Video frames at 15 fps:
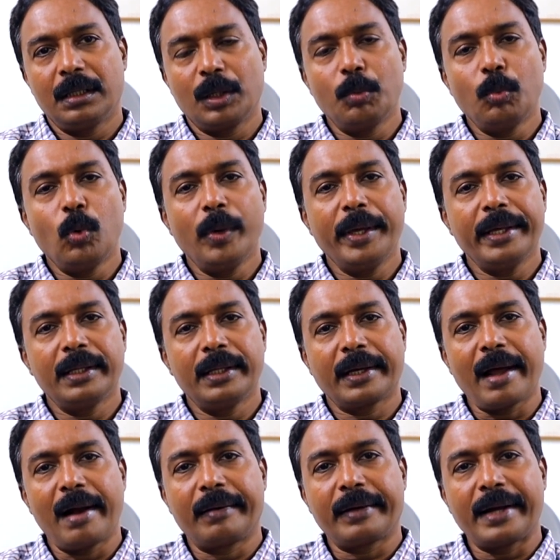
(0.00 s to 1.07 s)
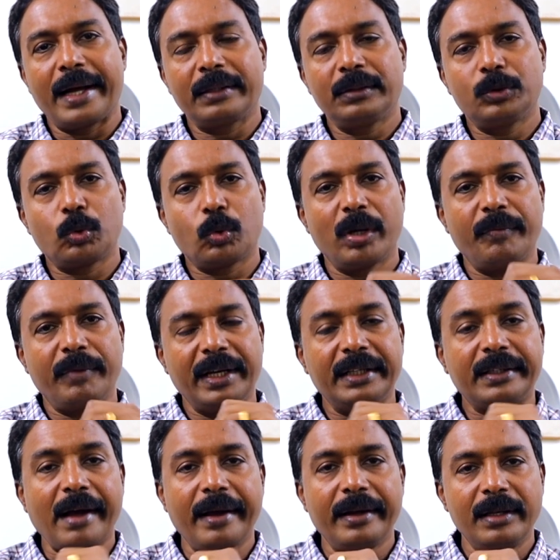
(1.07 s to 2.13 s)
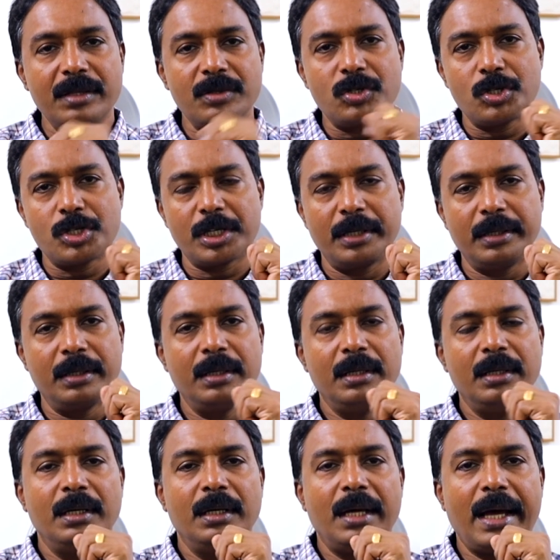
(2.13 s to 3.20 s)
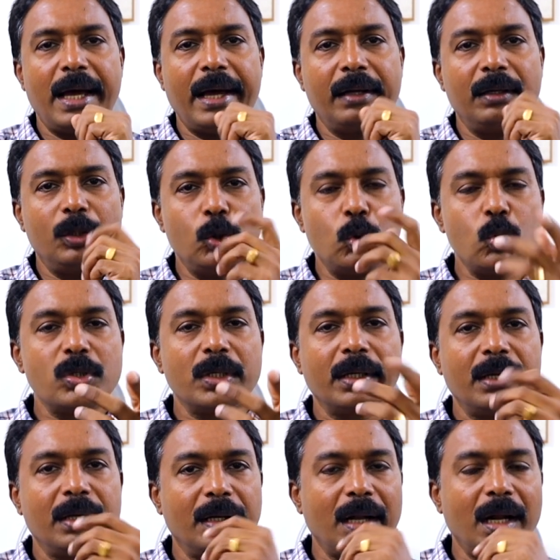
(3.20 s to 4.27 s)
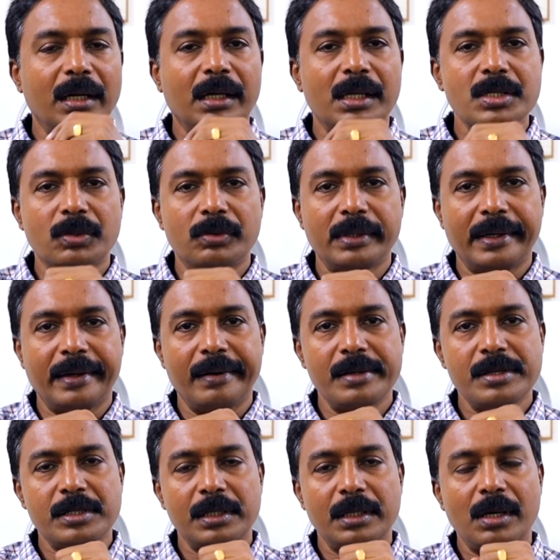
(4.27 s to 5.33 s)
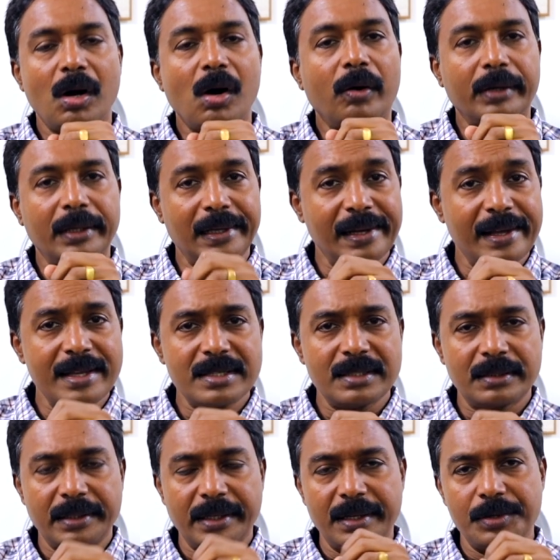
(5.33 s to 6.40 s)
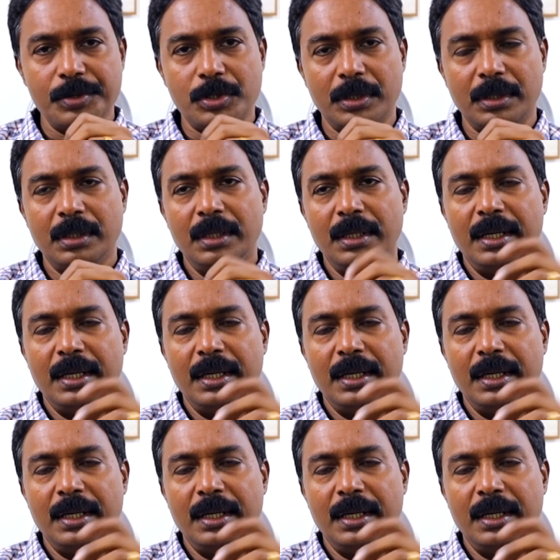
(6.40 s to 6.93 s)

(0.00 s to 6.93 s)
removing the cataract through a very tiny incision and using an ultrasound energy or a laser energy.